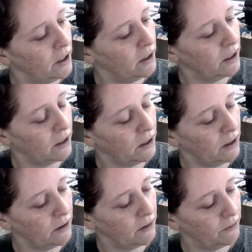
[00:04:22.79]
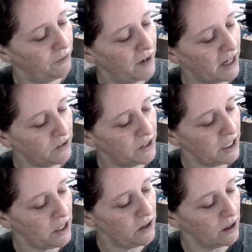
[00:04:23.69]
In
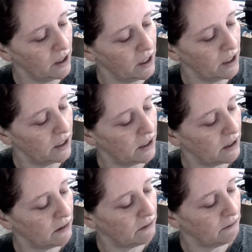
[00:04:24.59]
faculty, you can get